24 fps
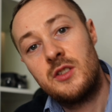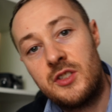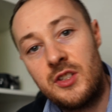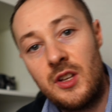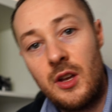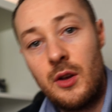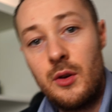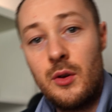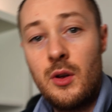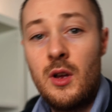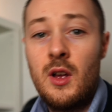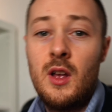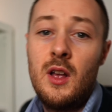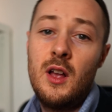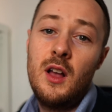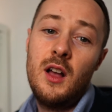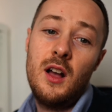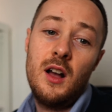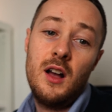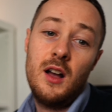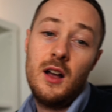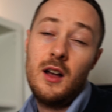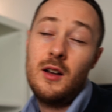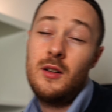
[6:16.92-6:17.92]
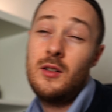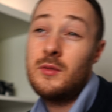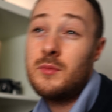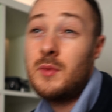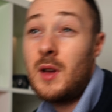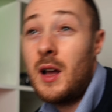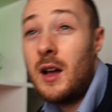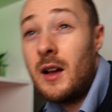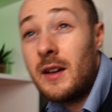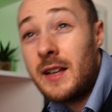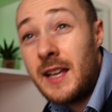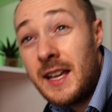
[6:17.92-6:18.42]
So
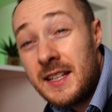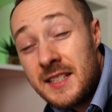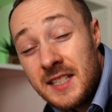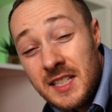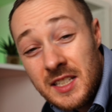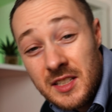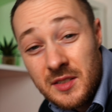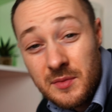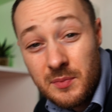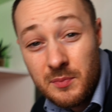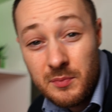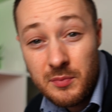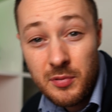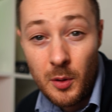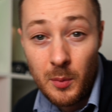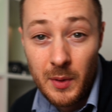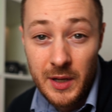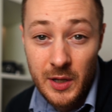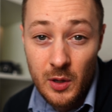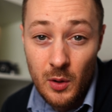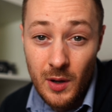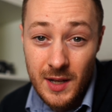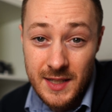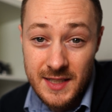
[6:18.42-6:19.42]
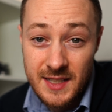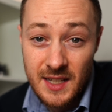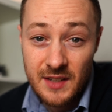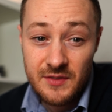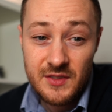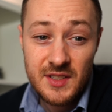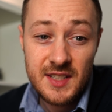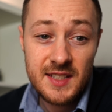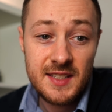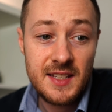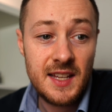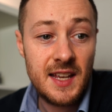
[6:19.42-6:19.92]
I guess it's probably quite safe
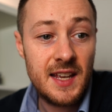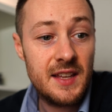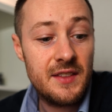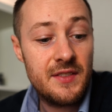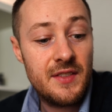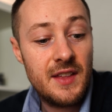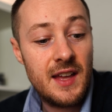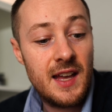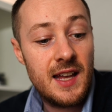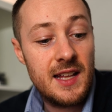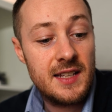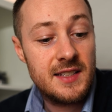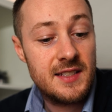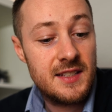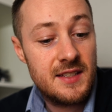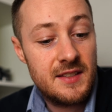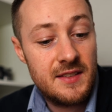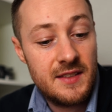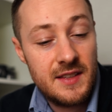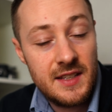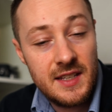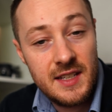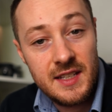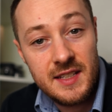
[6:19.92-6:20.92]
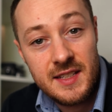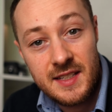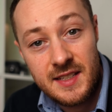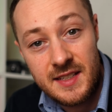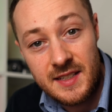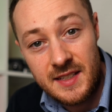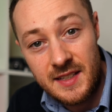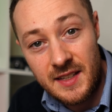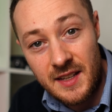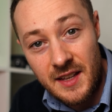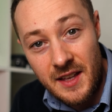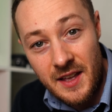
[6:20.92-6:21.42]
to say that
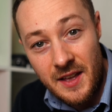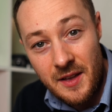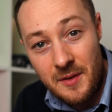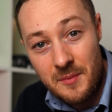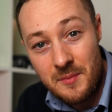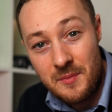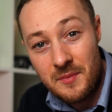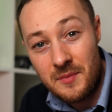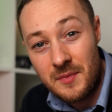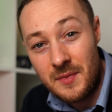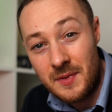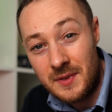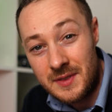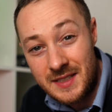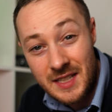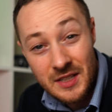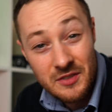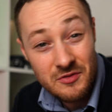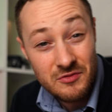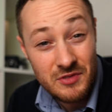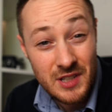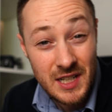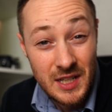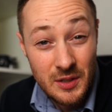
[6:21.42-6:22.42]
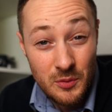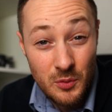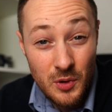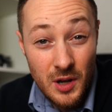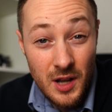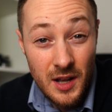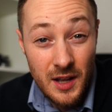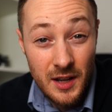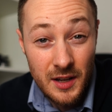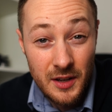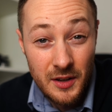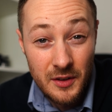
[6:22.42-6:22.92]
this didn't really
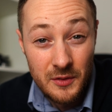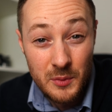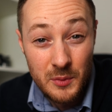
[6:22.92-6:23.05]
work